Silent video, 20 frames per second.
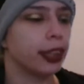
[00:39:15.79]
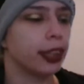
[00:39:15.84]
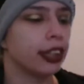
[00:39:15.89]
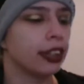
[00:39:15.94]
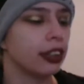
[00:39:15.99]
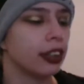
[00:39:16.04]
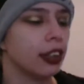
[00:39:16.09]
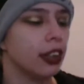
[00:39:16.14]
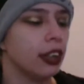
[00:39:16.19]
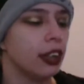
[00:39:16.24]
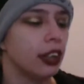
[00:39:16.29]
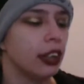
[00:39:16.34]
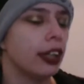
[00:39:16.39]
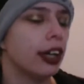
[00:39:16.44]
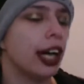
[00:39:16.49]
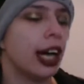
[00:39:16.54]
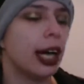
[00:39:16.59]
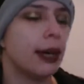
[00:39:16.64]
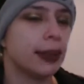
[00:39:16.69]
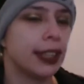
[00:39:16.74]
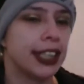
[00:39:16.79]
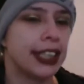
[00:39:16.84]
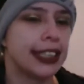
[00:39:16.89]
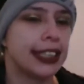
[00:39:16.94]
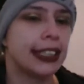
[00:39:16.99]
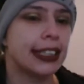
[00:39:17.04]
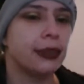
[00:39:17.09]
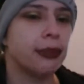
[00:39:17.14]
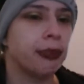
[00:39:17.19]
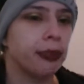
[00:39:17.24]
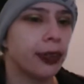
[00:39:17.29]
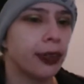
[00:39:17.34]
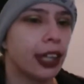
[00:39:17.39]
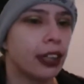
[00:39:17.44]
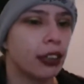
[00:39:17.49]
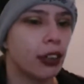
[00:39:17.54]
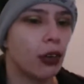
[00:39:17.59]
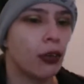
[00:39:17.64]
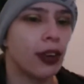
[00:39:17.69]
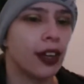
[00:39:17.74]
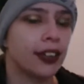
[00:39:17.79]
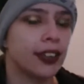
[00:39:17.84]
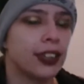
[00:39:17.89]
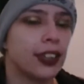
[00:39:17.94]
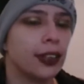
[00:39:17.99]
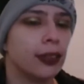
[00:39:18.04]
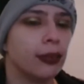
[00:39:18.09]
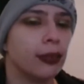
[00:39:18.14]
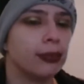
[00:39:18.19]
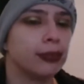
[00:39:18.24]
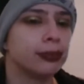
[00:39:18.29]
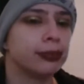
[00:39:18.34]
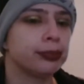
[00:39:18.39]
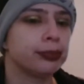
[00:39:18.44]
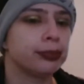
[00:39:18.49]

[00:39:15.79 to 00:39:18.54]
but I'm lazy and don't want to.